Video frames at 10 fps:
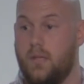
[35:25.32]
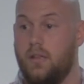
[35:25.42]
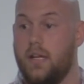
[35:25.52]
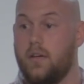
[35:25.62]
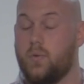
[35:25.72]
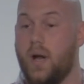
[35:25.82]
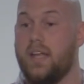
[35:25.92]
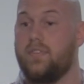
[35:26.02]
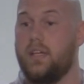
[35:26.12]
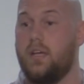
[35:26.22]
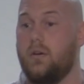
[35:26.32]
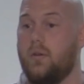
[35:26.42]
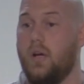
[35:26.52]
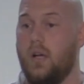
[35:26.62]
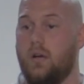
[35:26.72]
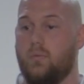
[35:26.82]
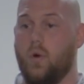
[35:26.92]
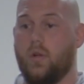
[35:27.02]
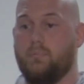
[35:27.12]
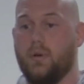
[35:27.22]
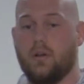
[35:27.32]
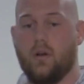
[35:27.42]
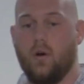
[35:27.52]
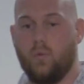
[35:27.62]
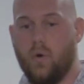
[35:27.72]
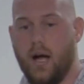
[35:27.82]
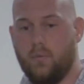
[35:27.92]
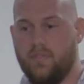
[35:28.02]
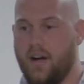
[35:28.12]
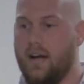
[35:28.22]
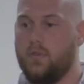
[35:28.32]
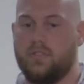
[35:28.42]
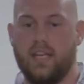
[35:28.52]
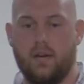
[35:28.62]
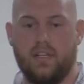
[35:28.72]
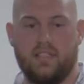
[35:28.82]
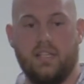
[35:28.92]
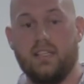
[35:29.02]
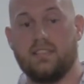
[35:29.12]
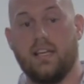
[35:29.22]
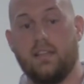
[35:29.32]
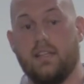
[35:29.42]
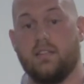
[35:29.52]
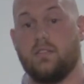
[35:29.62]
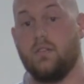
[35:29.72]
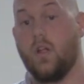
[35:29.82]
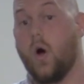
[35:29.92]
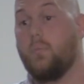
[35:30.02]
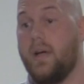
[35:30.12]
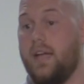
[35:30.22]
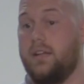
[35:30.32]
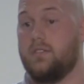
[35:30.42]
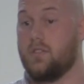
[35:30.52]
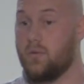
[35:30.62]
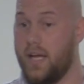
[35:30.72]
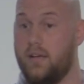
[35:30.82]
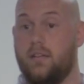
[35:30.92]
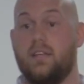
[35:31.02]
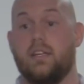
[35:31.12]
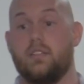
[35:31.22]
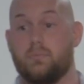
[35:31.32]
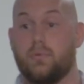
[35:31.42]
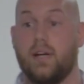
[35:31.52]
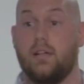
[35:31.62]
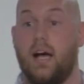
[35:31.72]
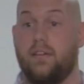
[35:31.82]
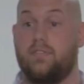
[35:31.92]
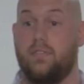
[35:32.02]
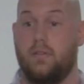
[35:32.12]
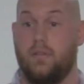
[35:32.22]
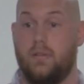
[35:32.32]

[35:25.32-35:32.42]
Leonard Ravenhill wrote a book called Why Revival Tarries, and he said this, no man is greater than his prayer life.